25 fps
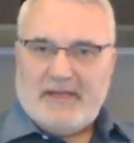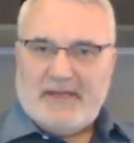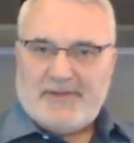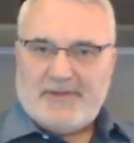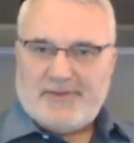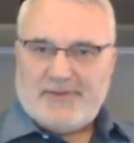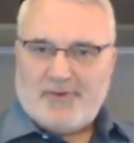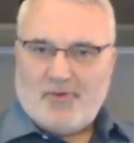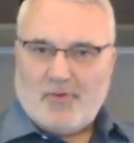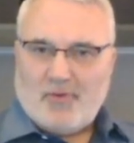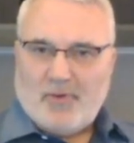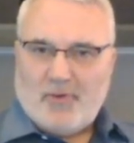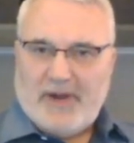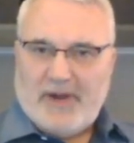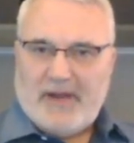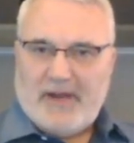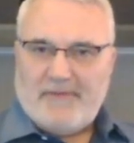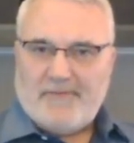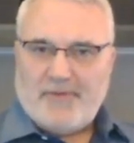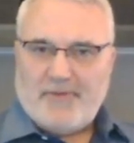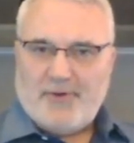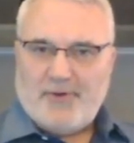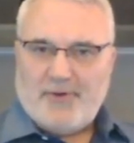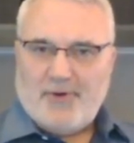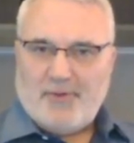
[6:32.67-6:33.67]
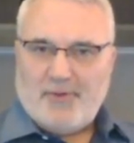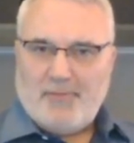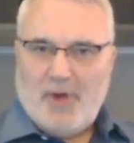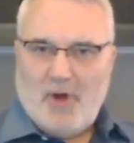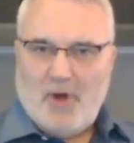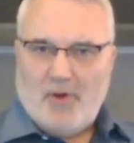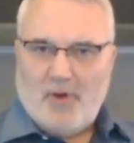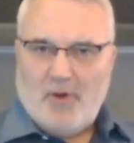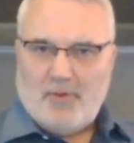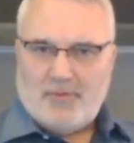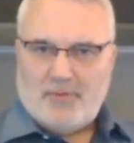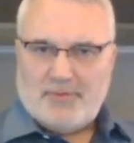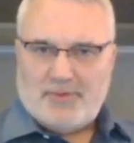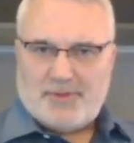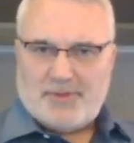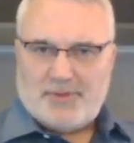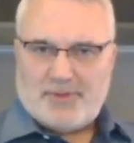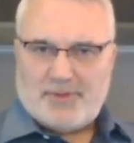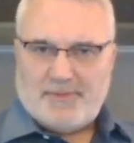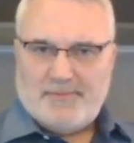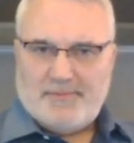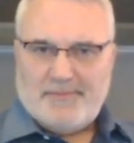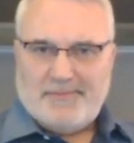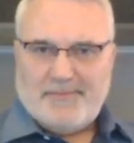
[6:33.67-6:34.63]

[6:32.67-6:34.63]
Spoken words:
is great for your bones.